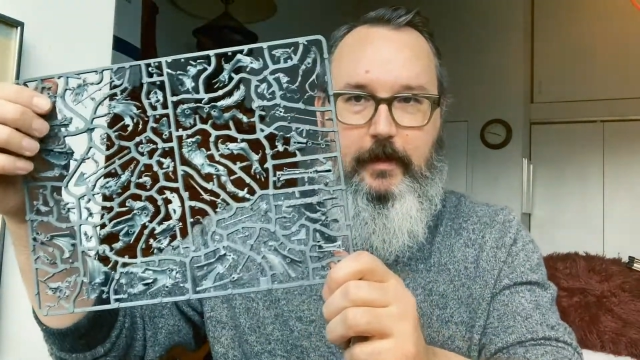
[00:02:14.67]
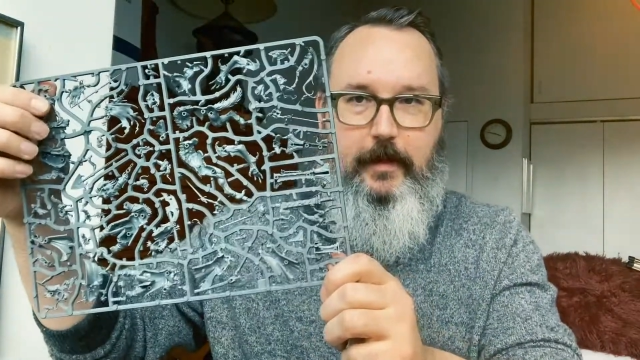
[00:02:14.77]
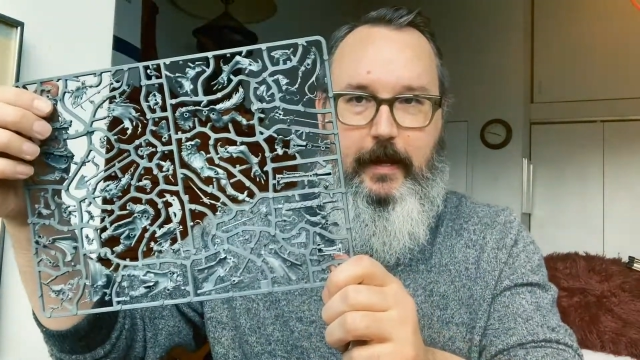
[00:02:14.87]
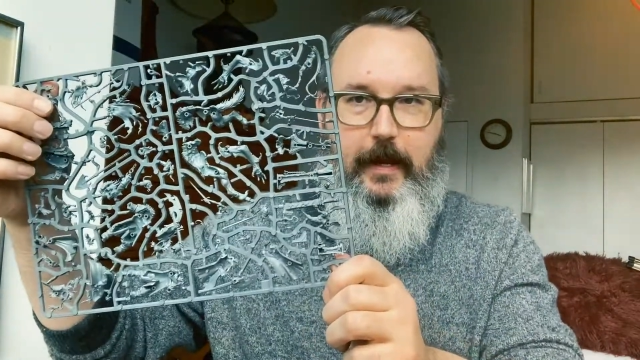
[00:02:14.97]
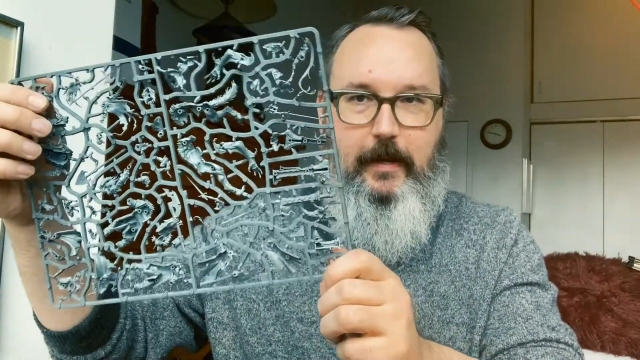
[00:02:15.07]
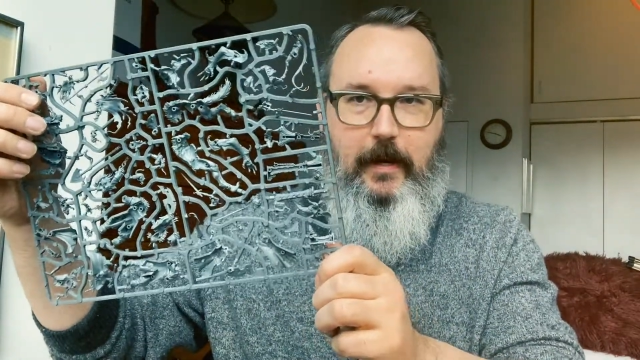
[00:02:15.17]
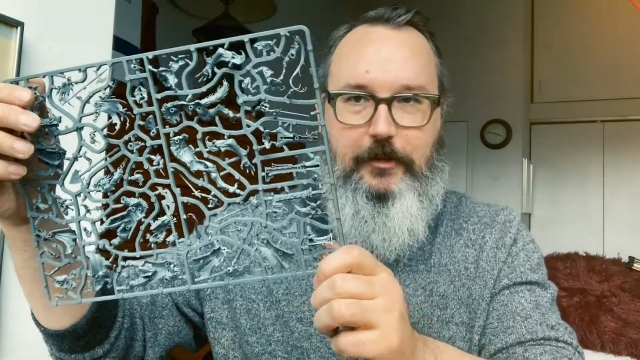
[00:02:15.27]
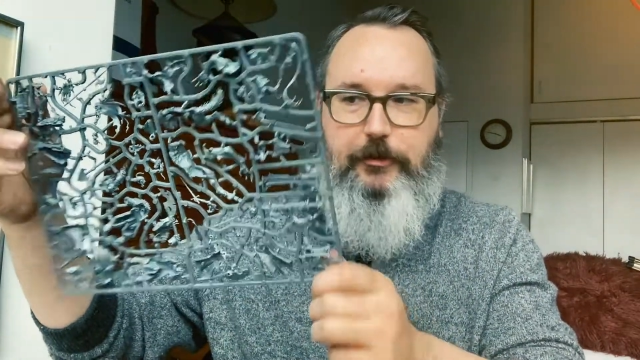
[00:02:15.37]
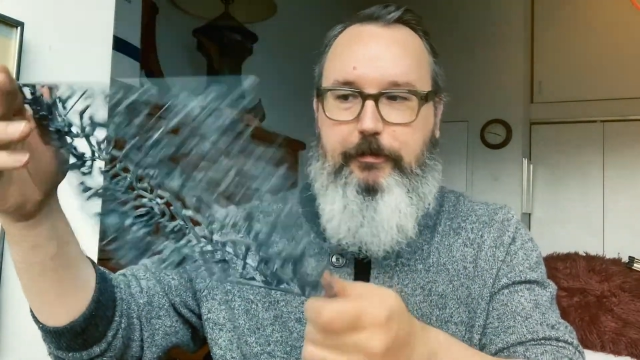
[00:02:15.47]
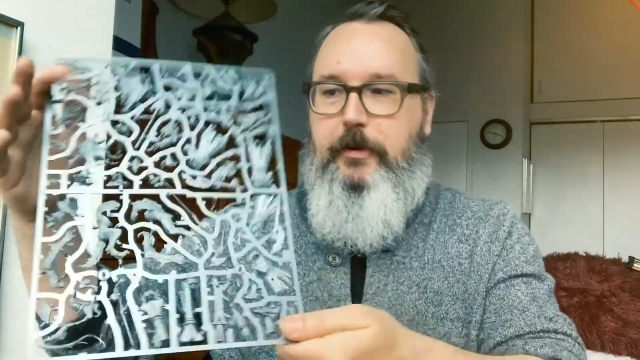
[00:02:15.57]
And on
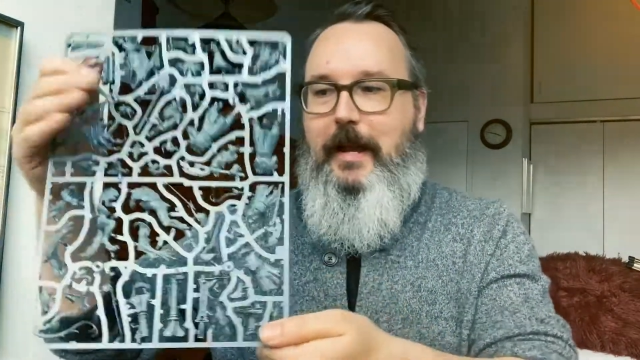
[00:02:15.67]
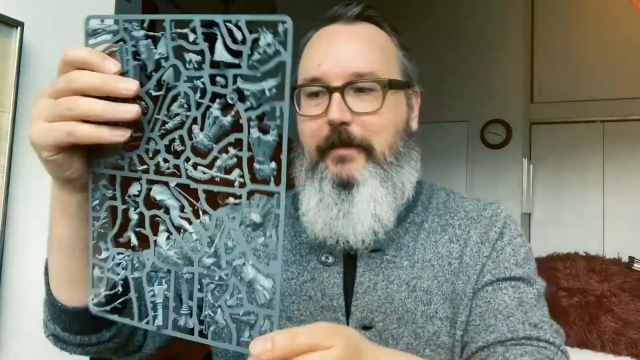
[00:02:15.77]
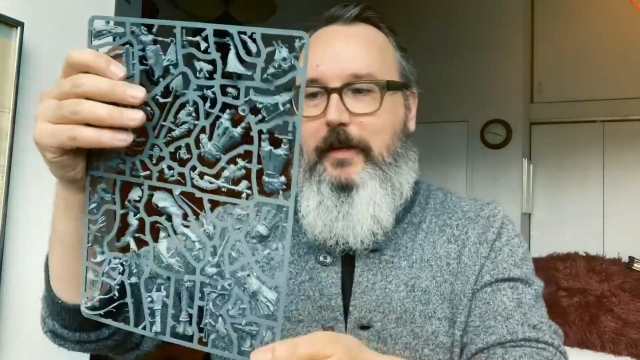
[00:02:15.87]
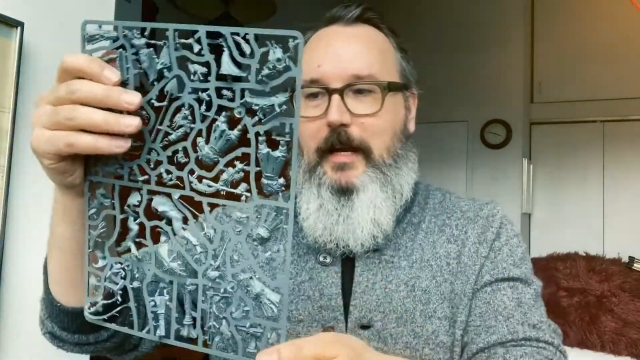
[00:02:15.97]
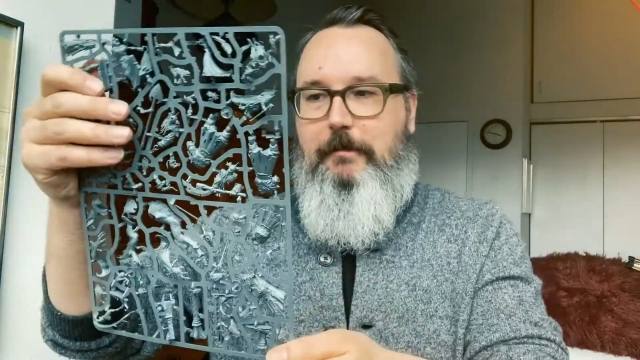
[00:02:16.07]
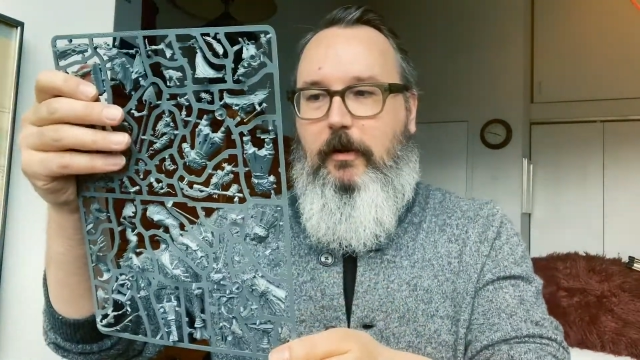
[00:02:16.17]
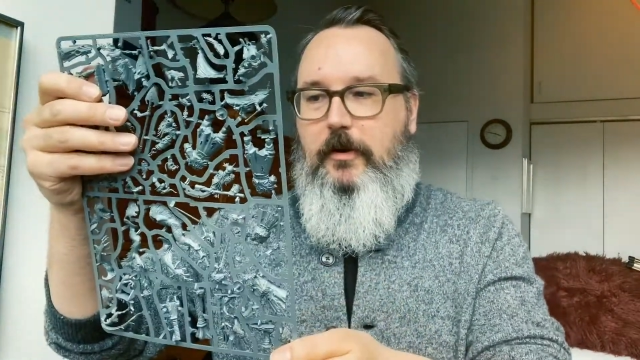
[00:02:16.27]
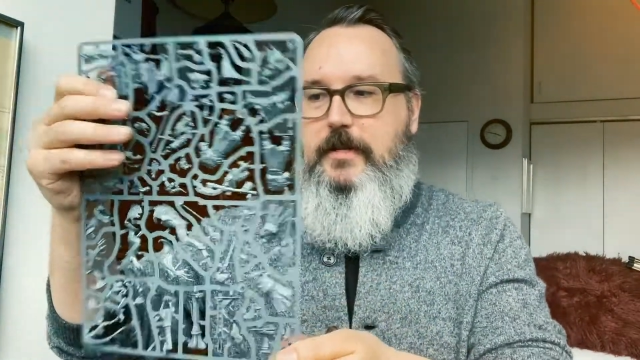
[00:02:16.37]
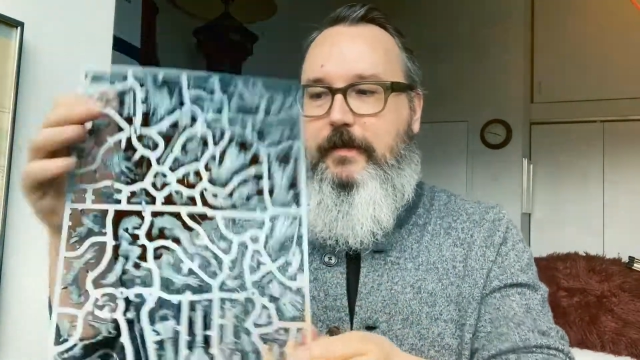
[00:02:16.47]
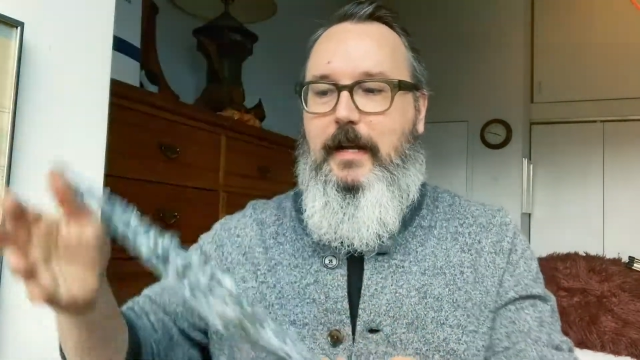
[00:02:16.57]
a sprue, you have a lot of
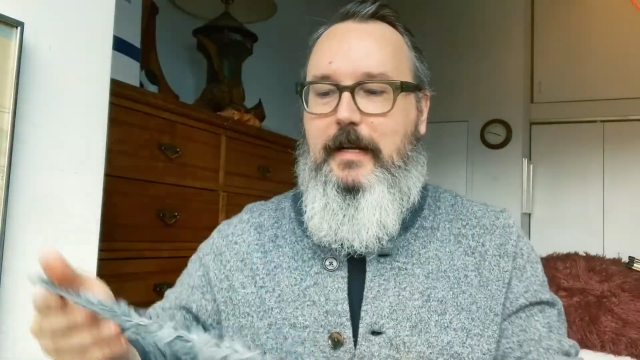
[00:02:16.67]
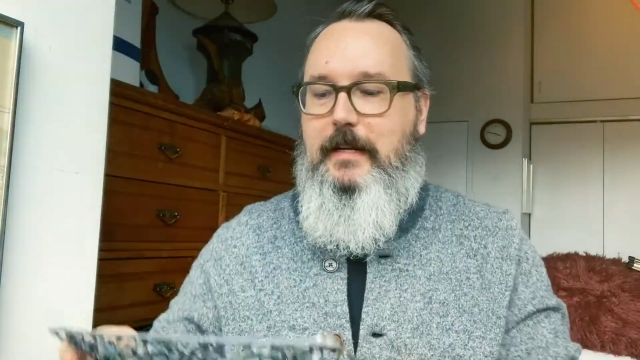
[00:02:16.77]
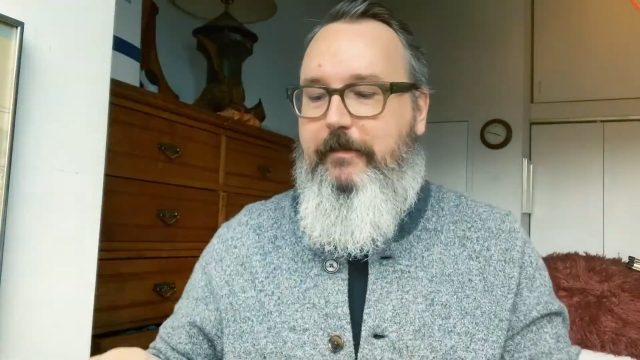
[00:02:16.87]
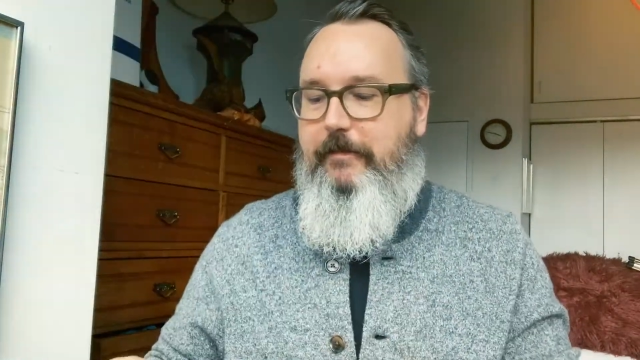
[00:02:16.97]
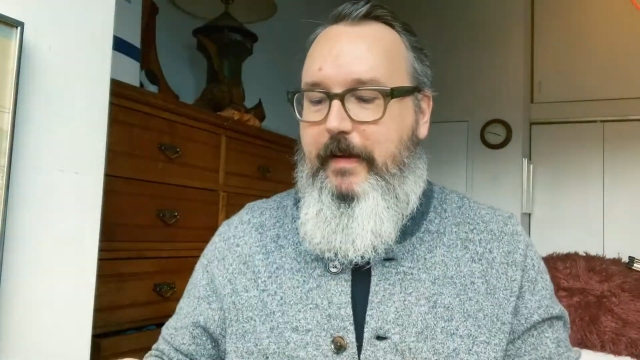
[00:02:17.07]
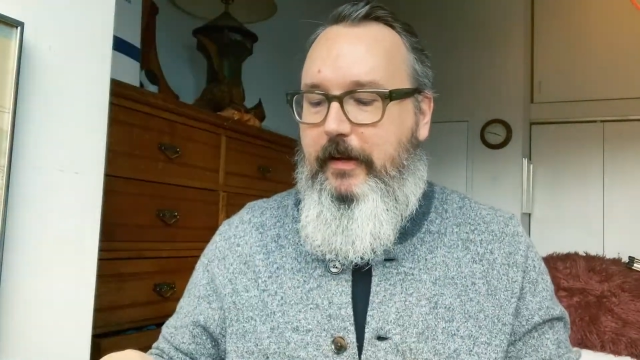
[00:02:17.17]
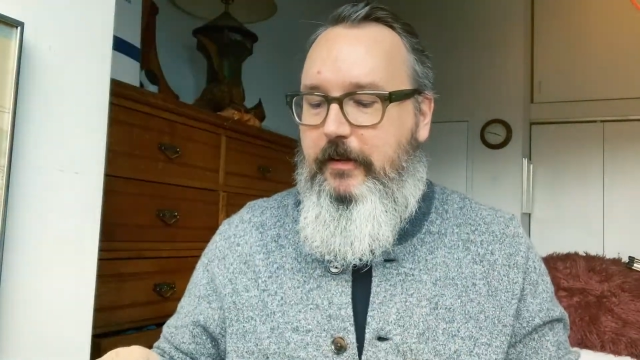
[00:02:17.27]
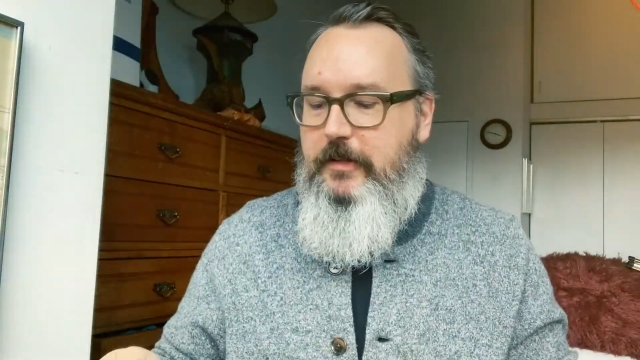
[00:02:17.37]
parts of a lot of different figures,